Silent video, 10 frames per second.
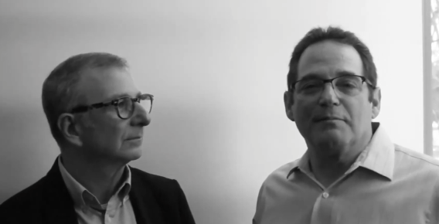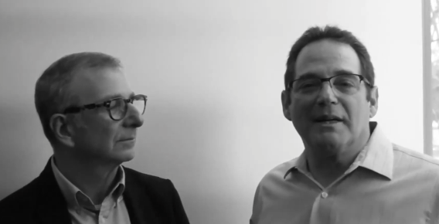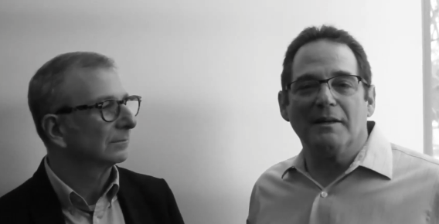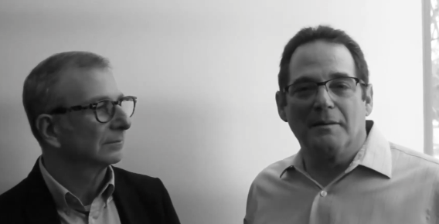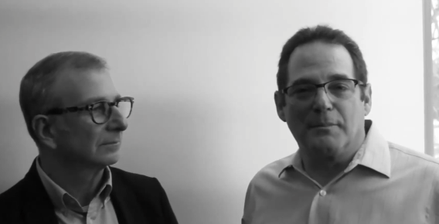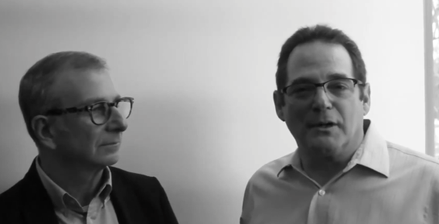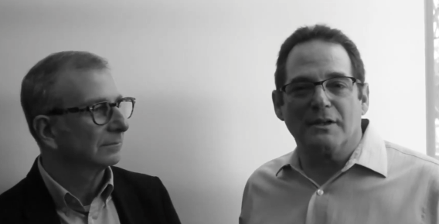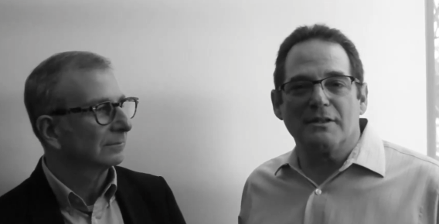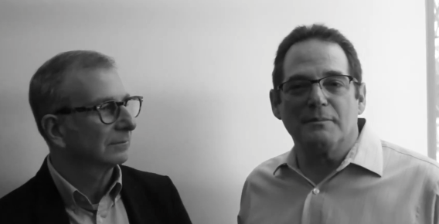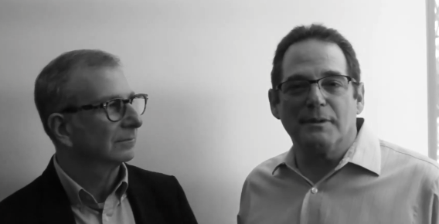Speaker 1: many
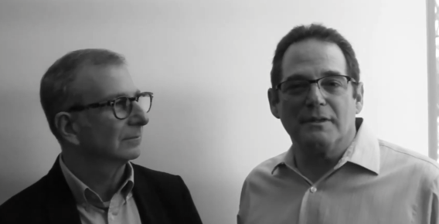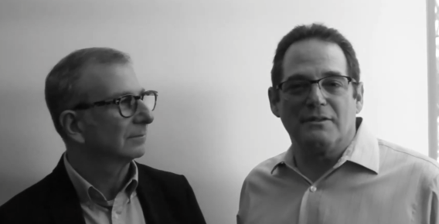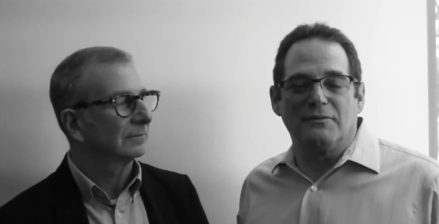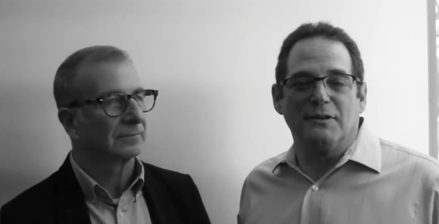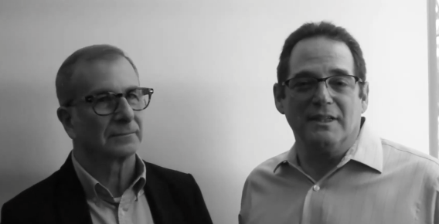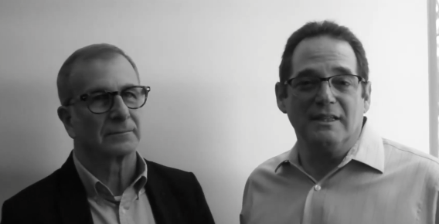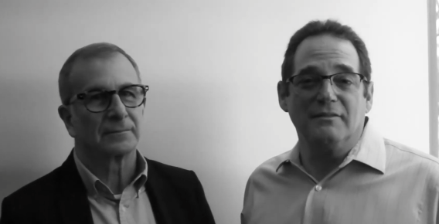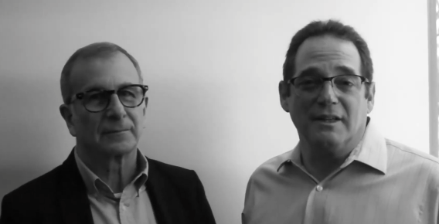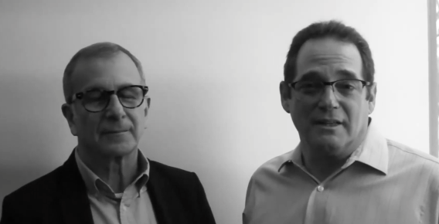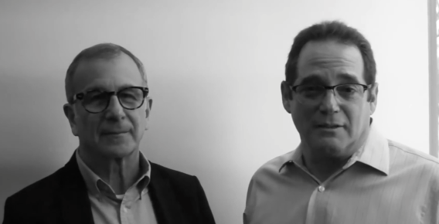participants for the
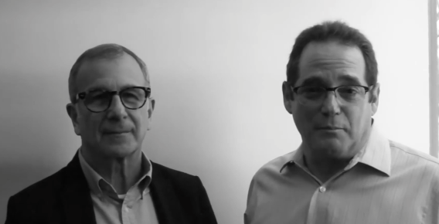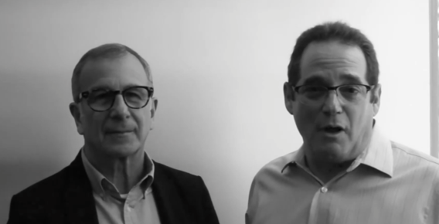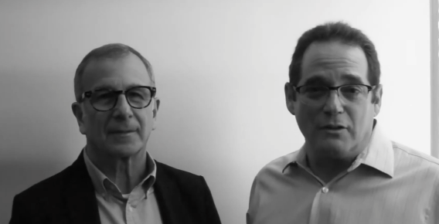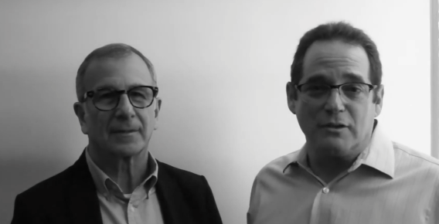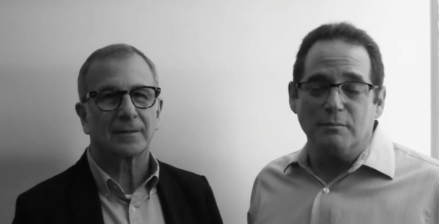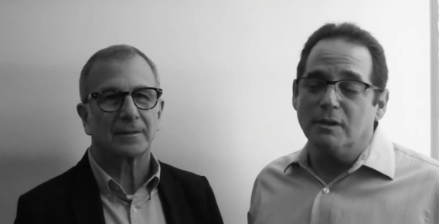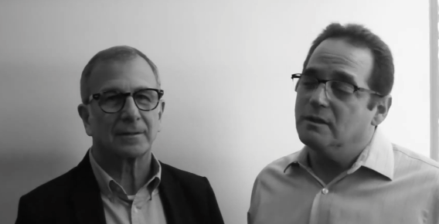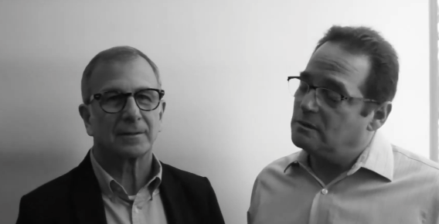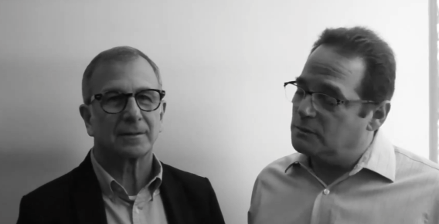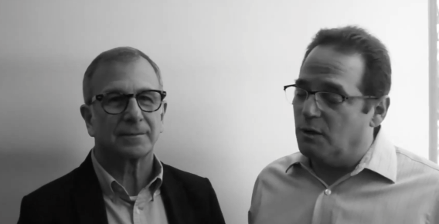evening as
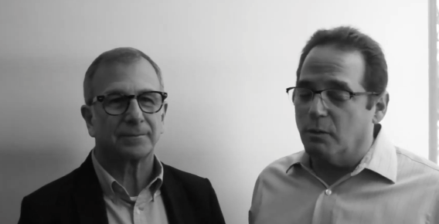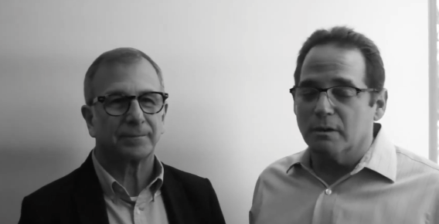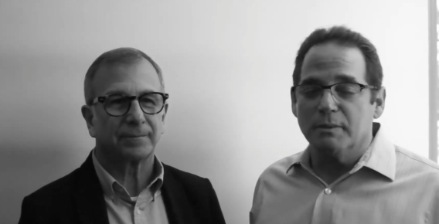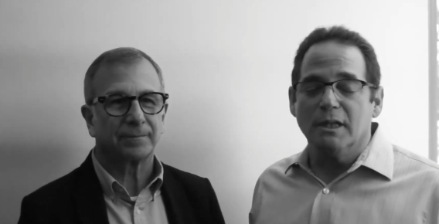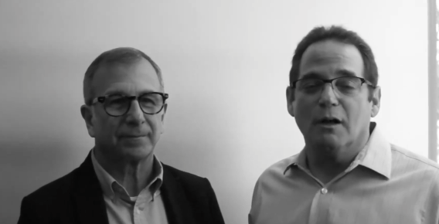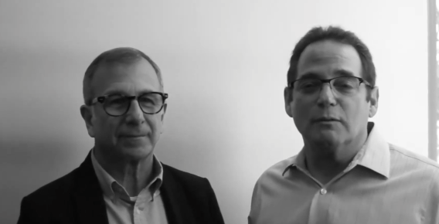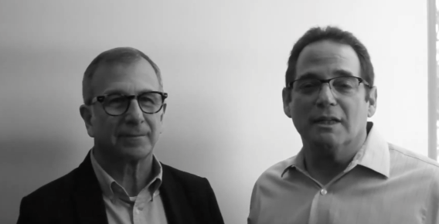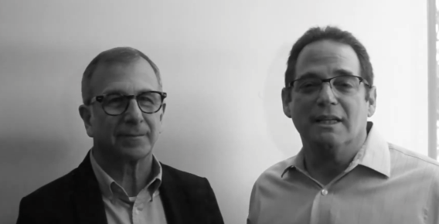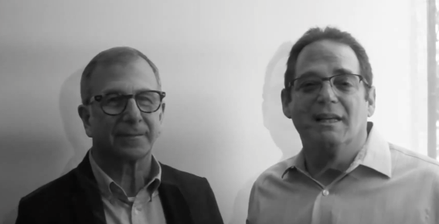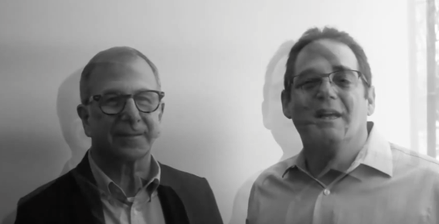possible. We don't want to be
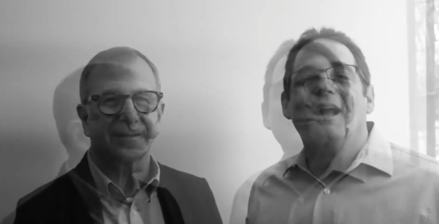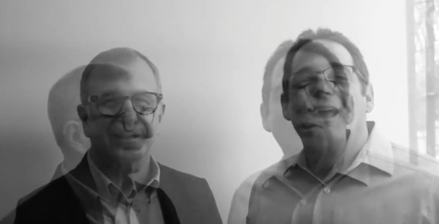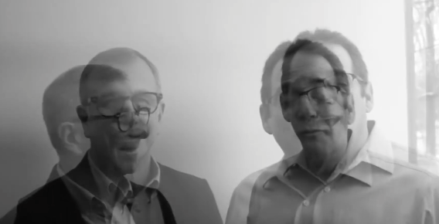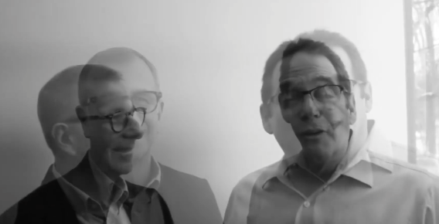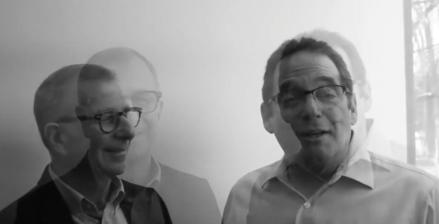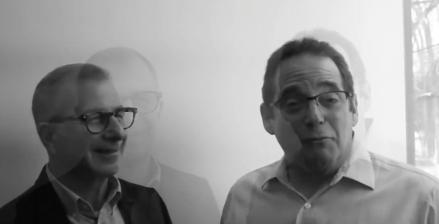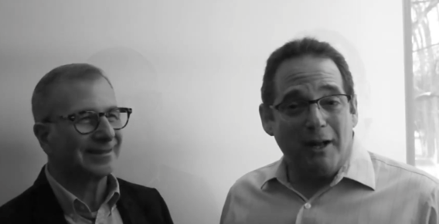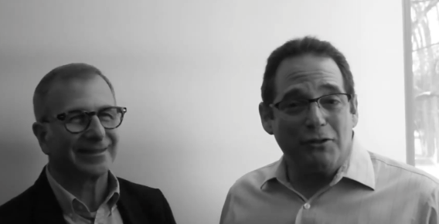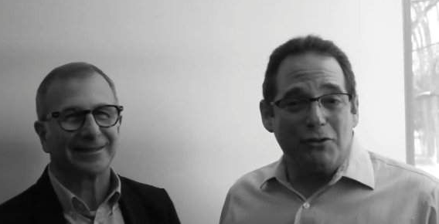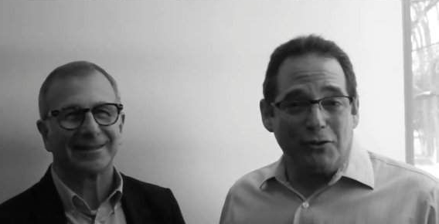lonely. So if you can
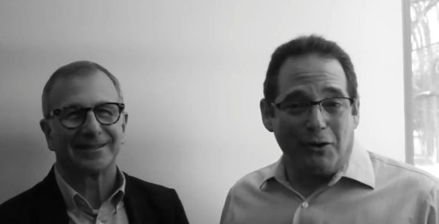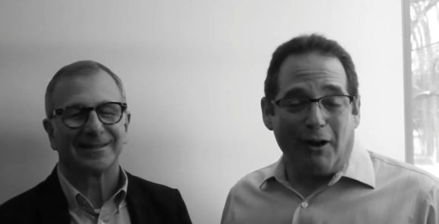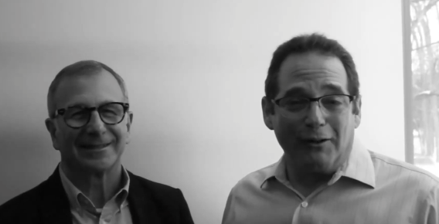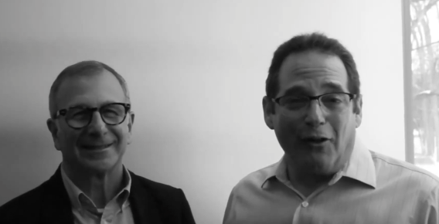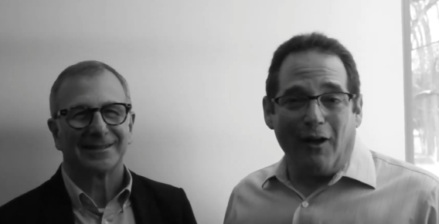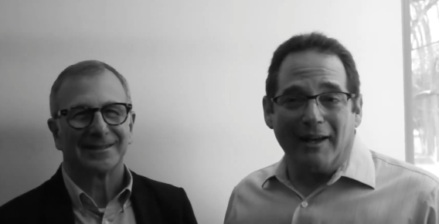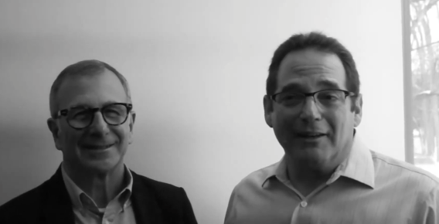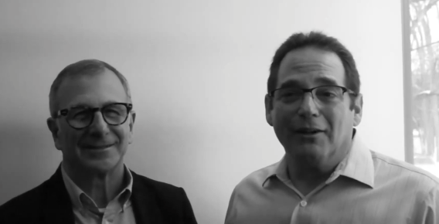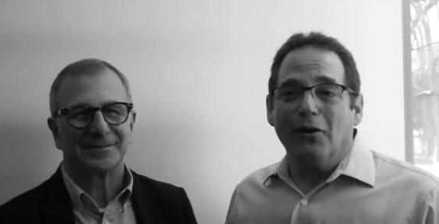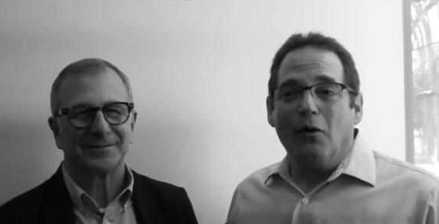register
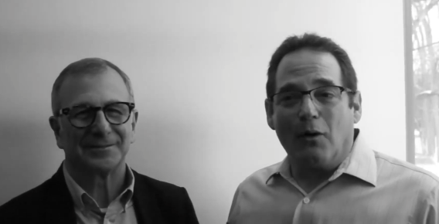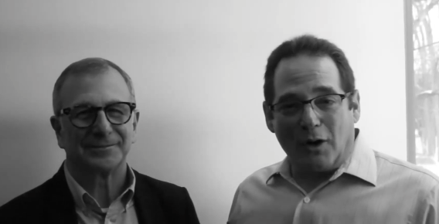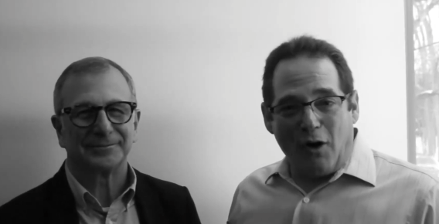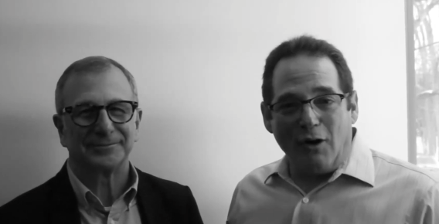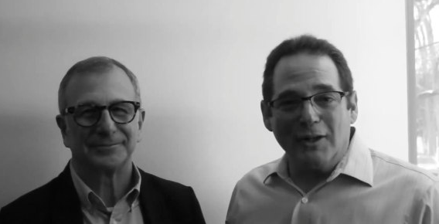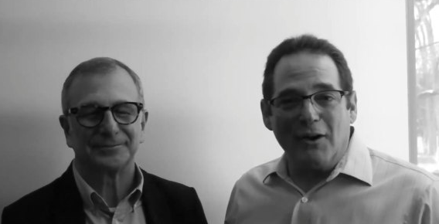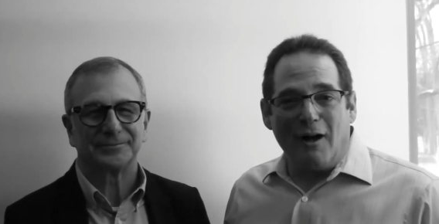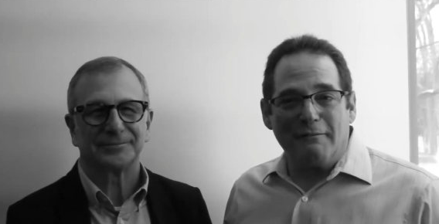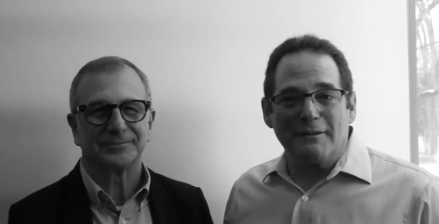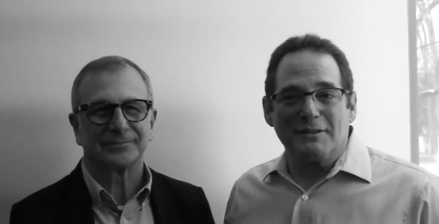online or call the
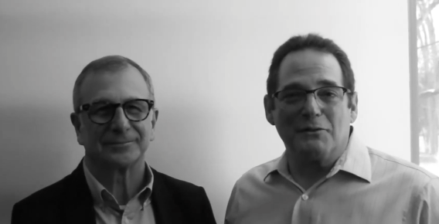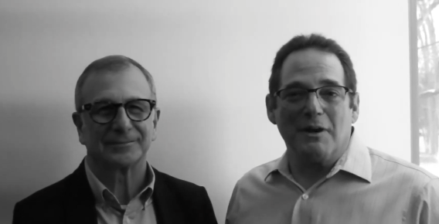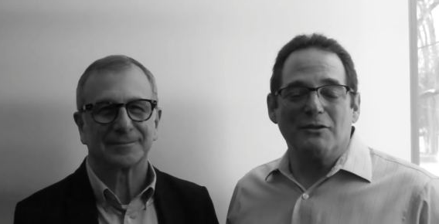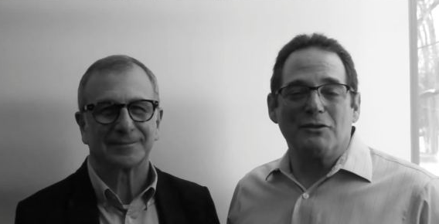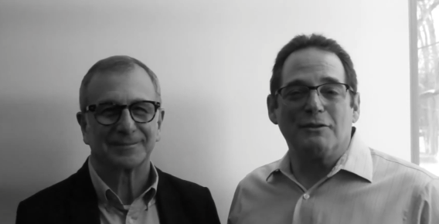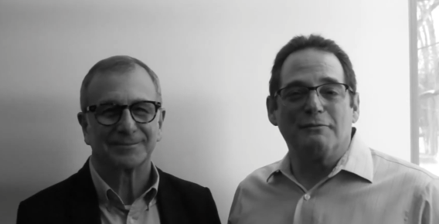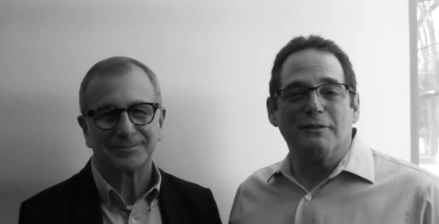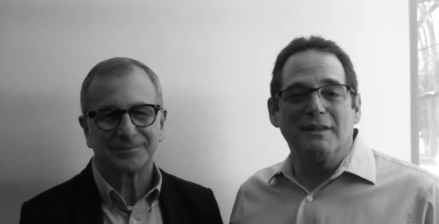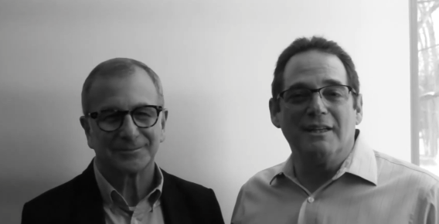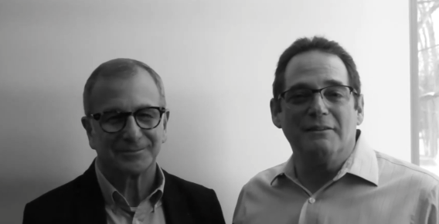office and register
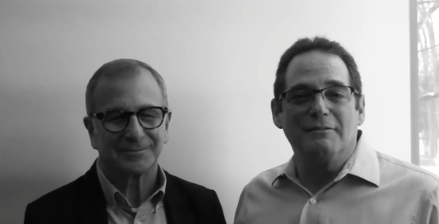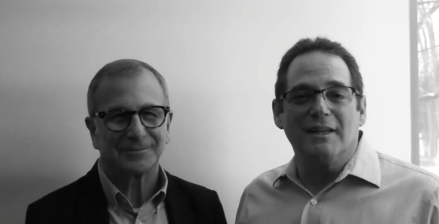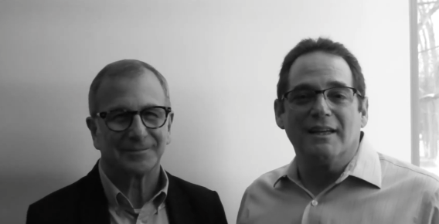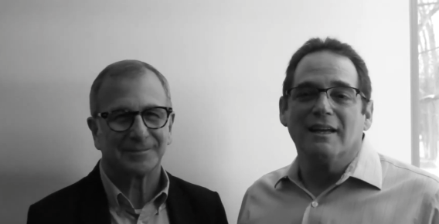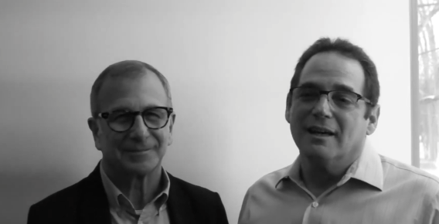for the evening,